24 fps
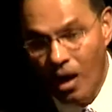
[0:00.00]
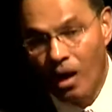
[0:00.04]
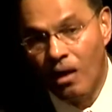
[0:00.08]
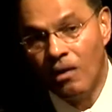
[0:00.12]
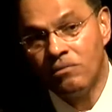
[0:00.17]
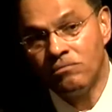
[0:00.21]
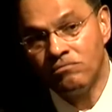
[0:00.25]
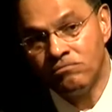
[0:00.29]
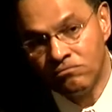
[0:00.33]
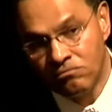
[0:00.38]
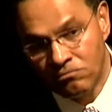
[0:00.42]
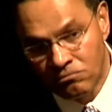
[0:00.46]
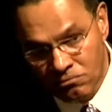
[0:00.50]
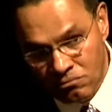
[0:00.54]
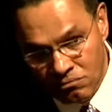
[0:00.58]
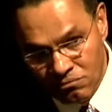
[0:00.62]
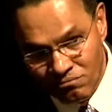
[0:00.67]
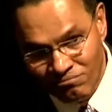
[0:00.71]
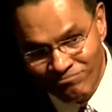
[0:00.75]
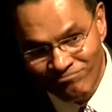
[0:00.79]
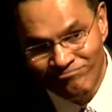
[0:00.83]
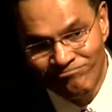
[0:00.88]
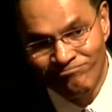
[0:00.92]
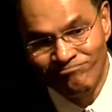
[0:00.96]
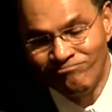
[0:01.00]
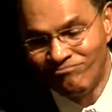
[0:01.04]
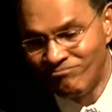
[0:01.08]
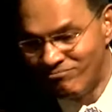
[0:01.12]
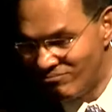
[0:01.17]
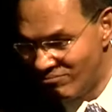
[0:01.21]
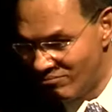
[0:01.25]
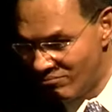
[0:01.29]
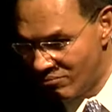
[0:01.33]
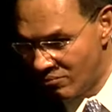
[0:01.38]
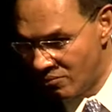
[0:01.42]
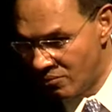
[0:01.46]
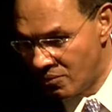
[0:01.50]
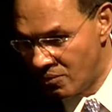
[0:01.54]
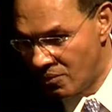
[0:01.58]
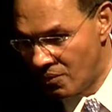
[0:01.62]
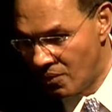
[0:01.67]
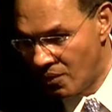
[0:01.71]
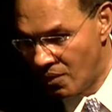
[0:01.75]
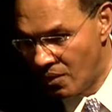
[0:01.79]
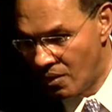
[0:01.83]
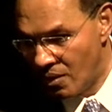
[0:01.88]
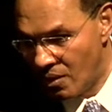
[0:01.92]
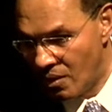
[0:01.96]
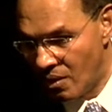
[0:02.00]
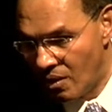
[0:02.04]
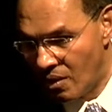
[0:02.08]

or share one of your meaningful